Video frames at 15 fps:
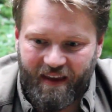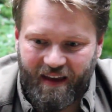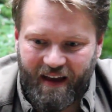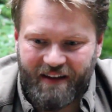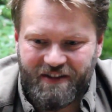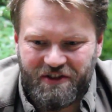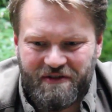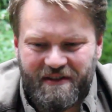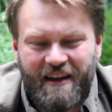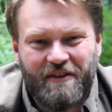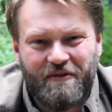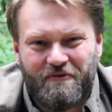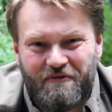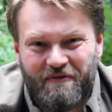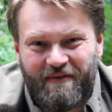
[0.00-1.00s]
And do you think
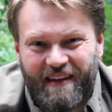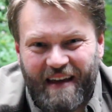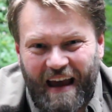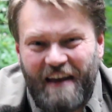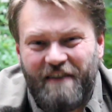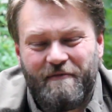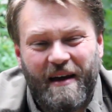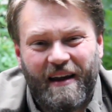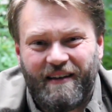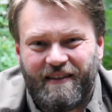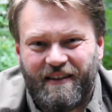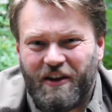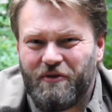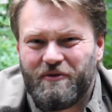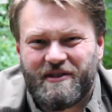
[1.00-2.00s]
cavemen
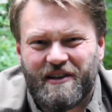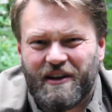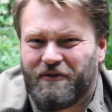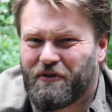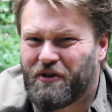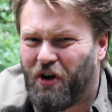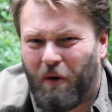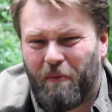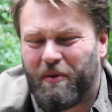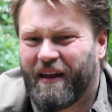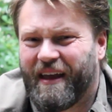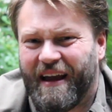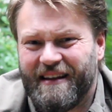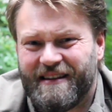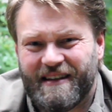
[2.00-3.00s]
used a
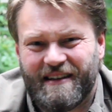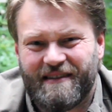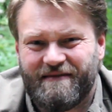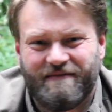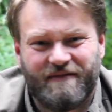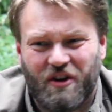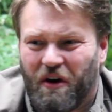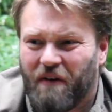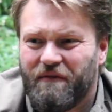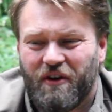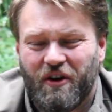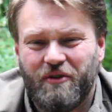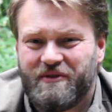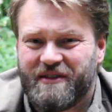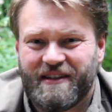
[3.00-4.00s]
complicated,
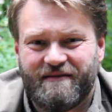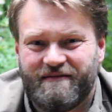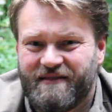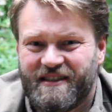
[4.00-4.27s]
convoluted